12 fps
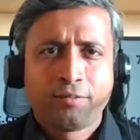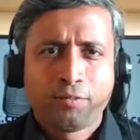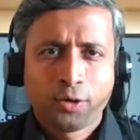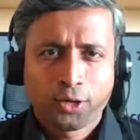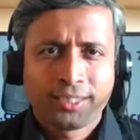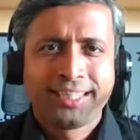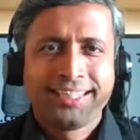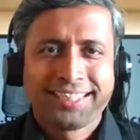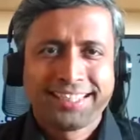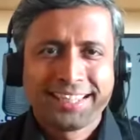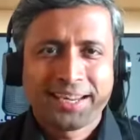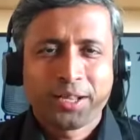for the
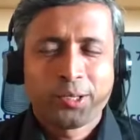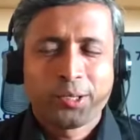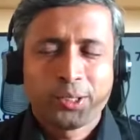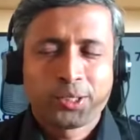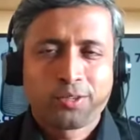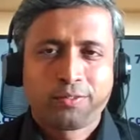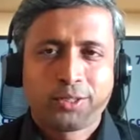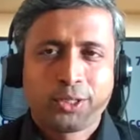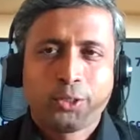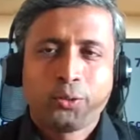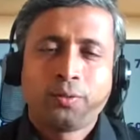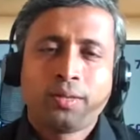listener, also for
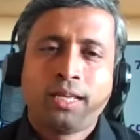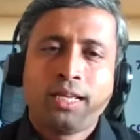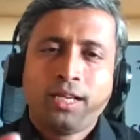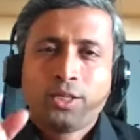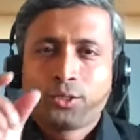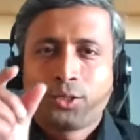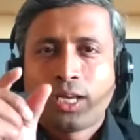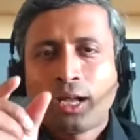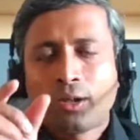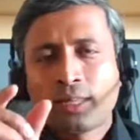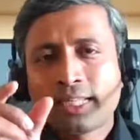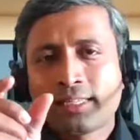the you. So
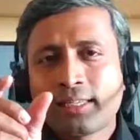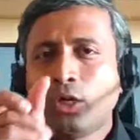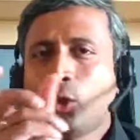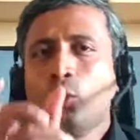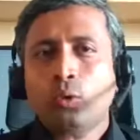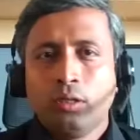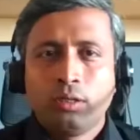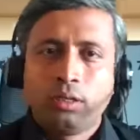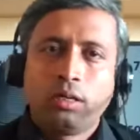now there is a tool.